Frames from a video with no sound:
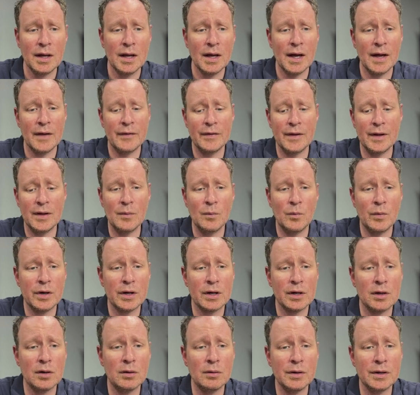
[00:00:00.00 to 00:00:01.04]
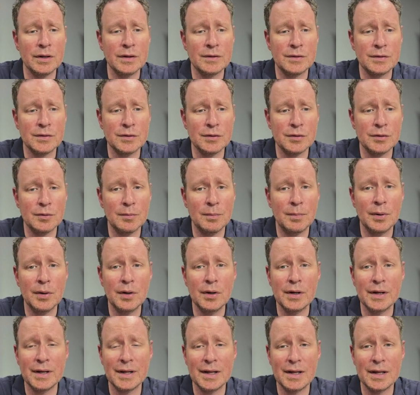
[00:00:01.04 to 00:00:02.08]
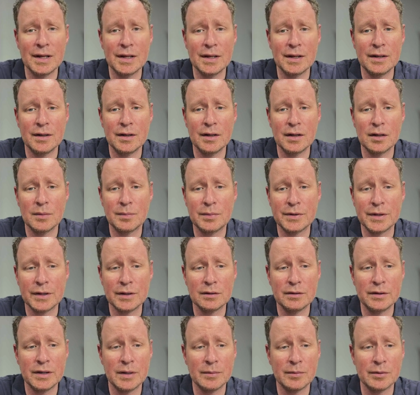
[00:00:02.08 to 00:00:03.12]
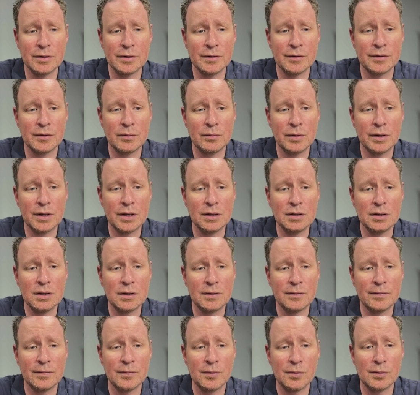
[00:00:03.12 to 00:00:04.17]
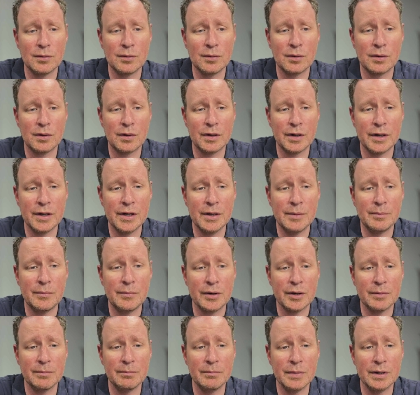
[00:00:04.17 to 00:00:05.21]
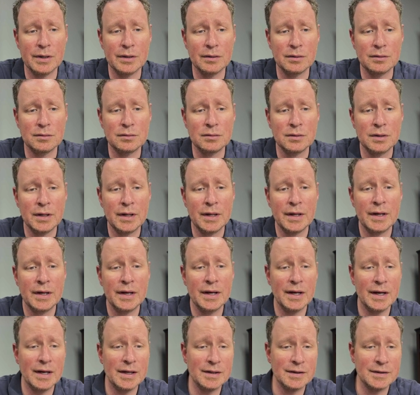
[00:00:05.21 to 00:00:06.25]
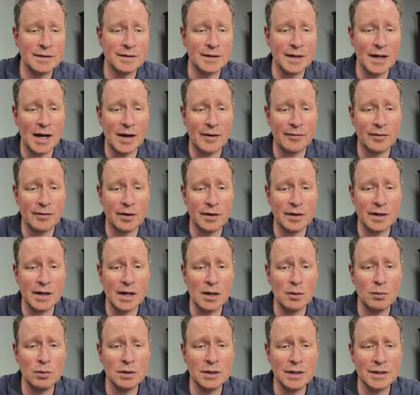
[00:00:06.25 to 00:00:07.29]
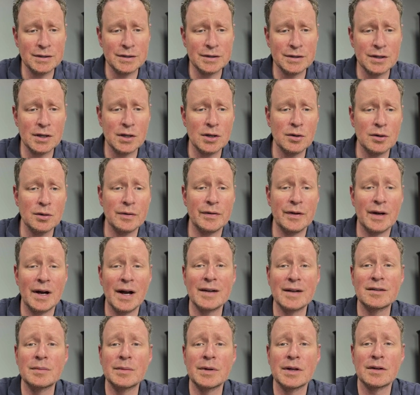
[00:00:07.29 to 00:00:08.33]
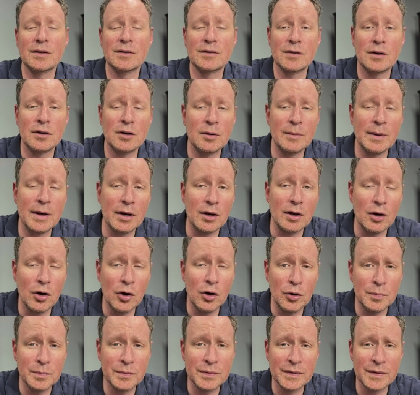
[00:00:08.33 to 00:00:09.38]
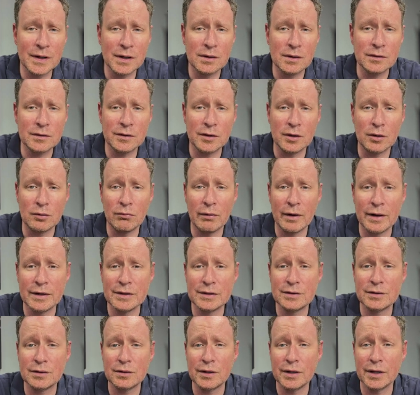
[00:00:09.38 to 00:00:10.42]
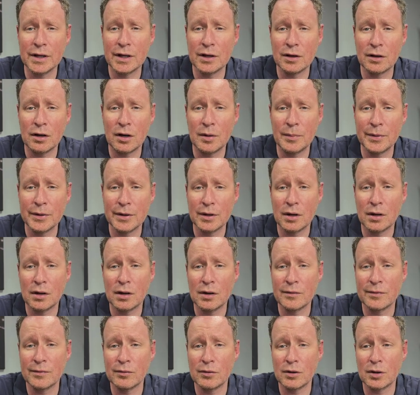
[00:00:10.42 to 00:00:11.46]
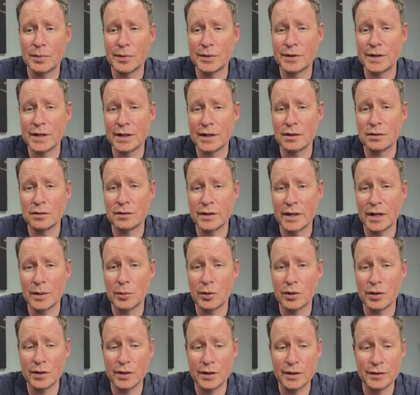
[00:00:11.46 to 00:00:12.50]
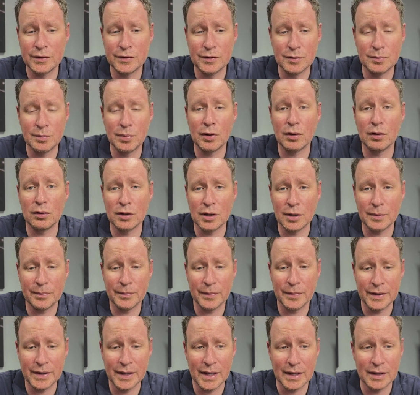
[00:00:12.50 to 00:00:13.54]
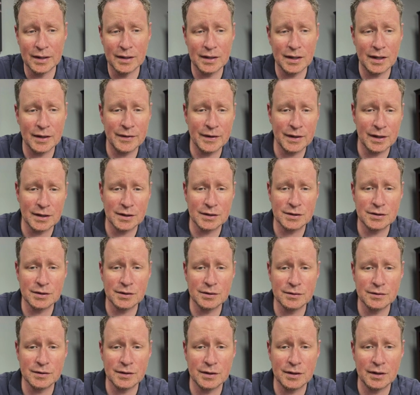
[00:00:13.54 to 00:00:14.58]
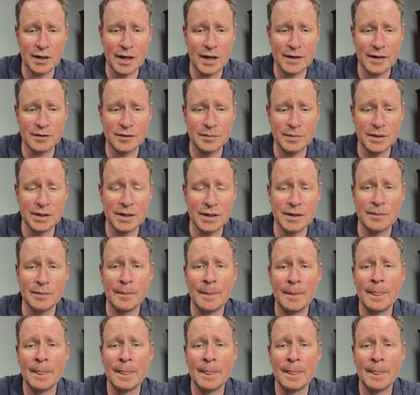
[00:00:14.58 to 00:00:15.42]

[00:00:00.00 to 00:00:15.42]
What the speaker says: And then we're going to put in a particular neighborhood. So we're going to look for Embry Mill in Stafford. Now I will let you know there has to be a certain amount of home sales that are registering in RPR for a particular neighborhood to pull up the data. And I think it shows that there has to be